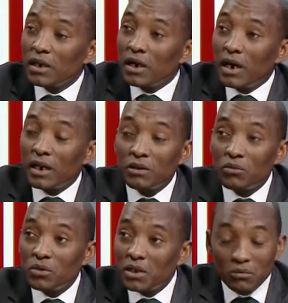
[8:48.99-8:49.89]
And
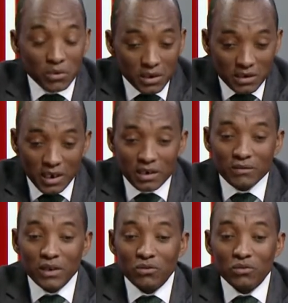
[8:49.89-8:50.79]
we intend
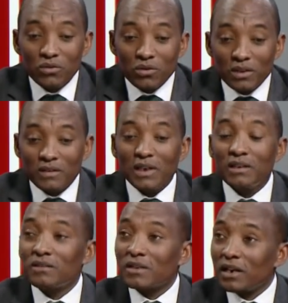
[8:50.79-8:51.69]
even to grow this and
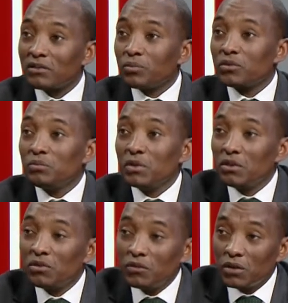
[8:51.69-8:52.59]
discuss
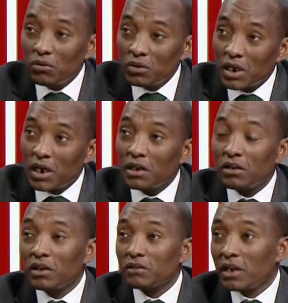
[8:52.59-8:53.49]
possibility of including other
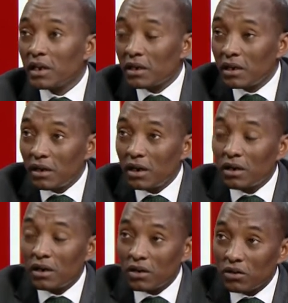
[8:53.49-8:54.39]
areas like
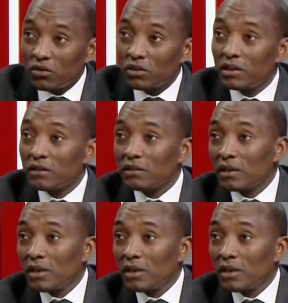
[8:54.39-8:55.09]
aeronautics,